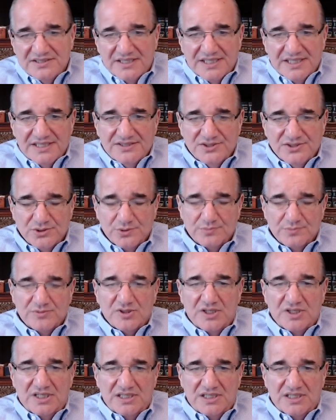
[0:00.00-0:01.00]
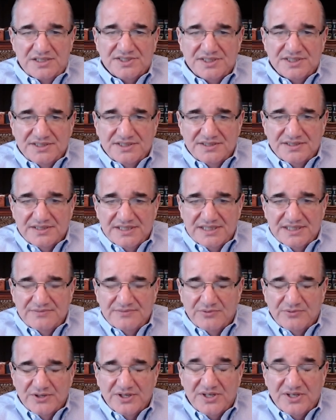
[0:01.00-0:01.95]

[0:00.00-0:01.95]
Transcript: like Zoom calls and where